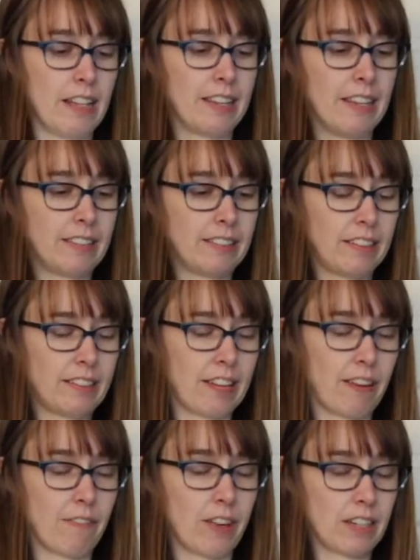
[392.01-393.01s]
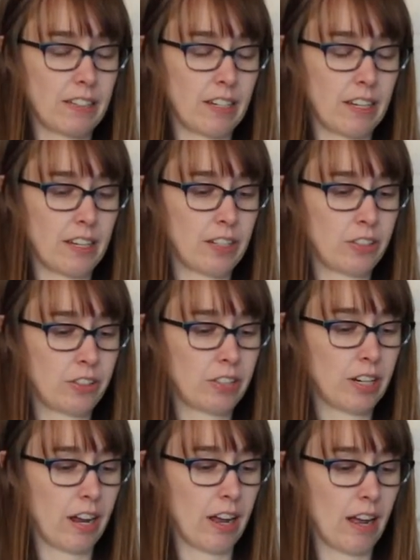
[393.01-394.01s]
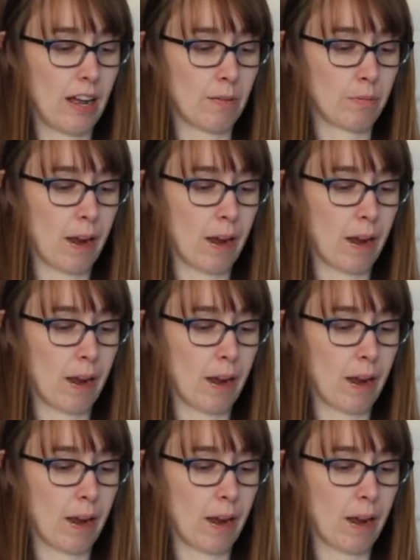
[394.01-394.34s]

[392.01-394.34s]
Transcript: This is a vintage uh,